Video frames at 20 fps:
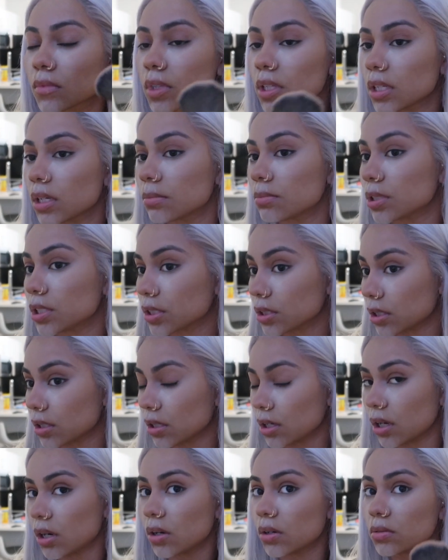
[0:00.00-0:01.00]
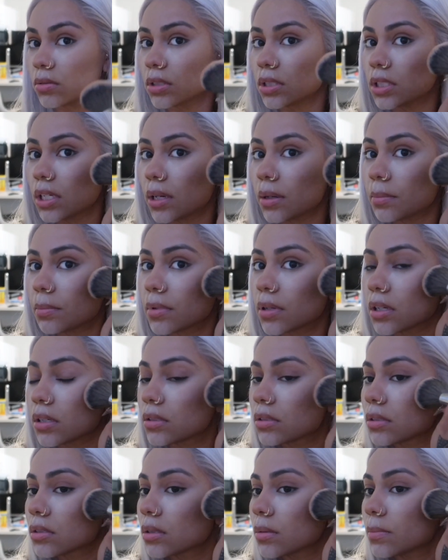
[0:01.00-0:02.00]
And I'm just gonna go dip,
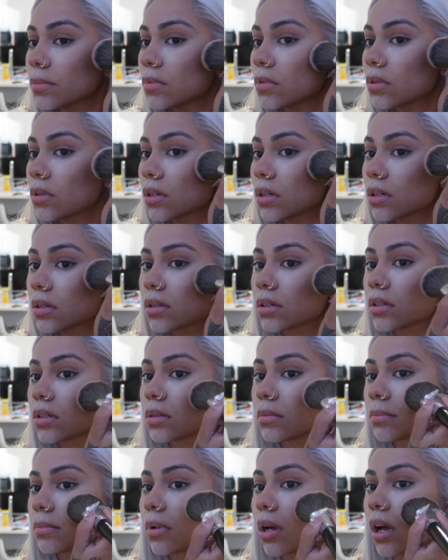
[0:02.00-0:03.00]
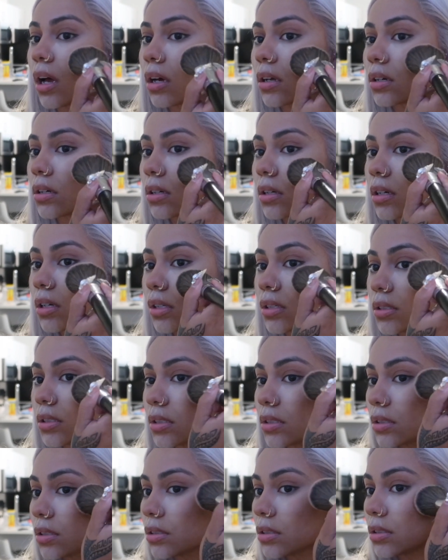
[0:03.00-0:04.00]
get some more powder, and
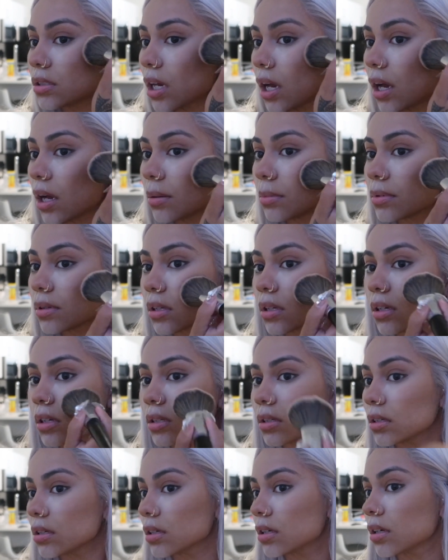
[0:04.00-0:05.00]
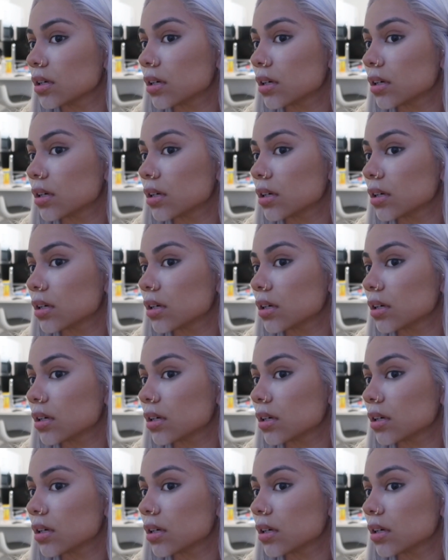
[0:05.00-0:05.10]
just dab again.